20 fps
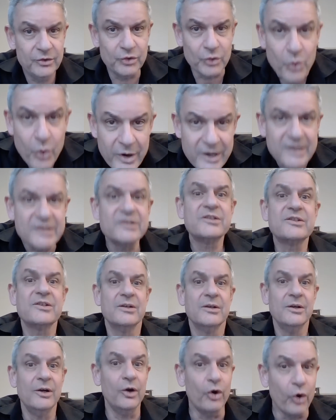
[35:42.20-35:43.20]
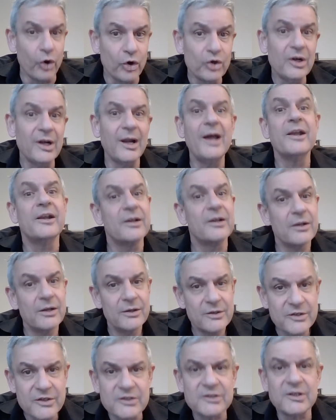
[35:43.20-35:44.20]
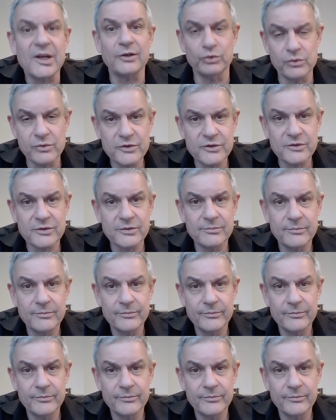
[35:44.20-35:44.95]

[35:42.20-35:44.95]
to his godlike status.